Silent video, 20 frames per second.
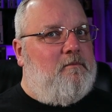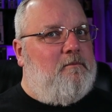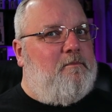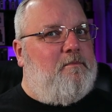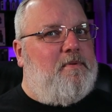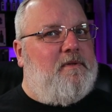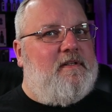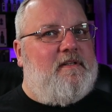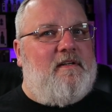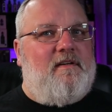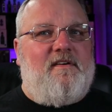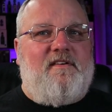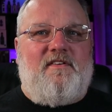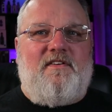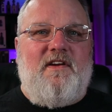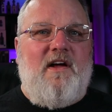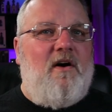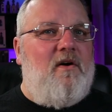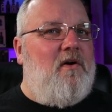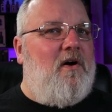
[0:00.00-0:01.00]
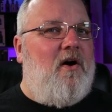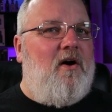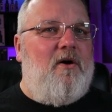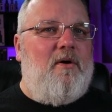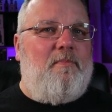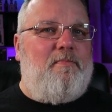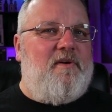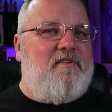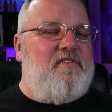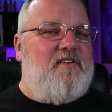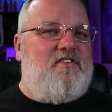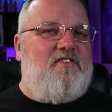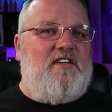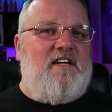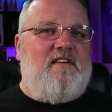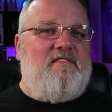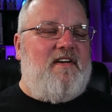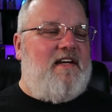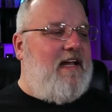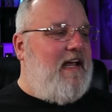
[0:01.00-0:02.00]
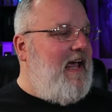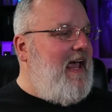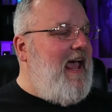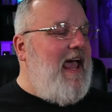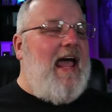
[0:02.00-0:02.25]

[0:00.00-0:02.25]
but there's no hope of achieving